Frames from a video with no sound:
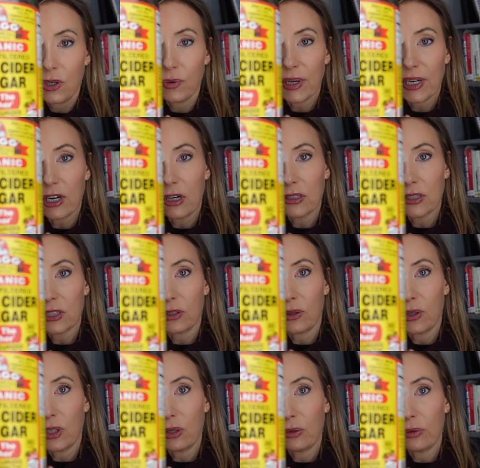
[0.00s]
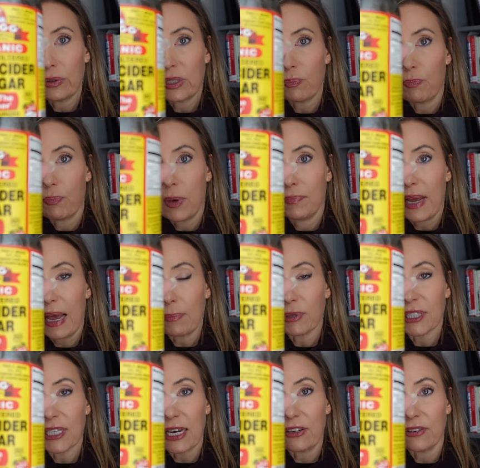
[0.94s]
can also use apple
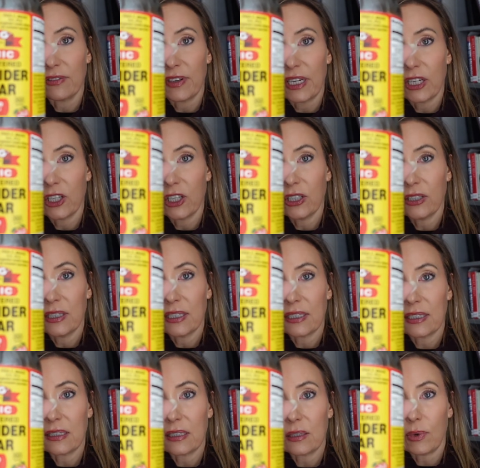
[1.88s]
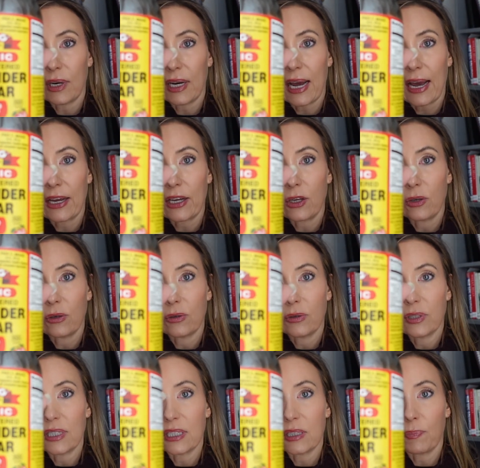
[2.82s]
cider vinegar. This is I
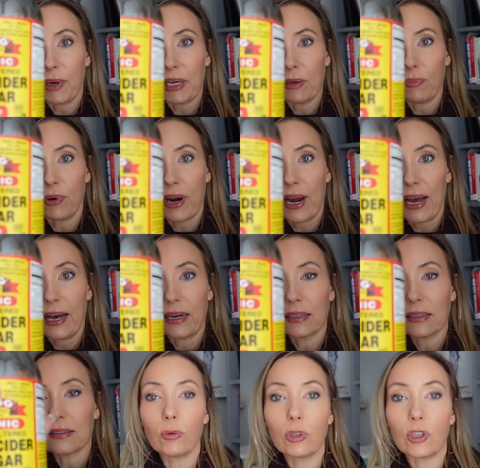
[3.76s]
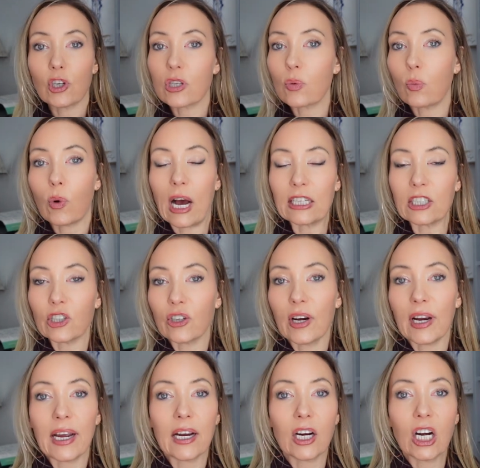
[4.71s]
use. It's by Bragg's. Just wash your
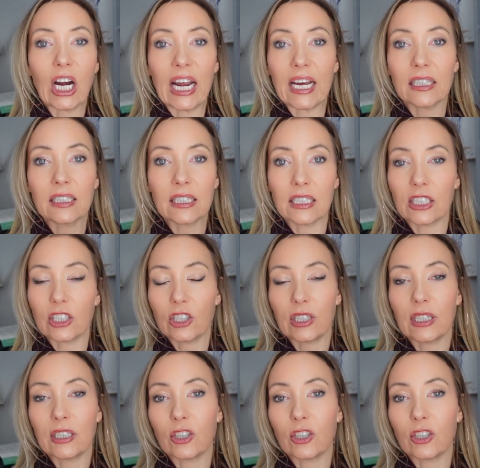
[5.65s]
hair and condition it.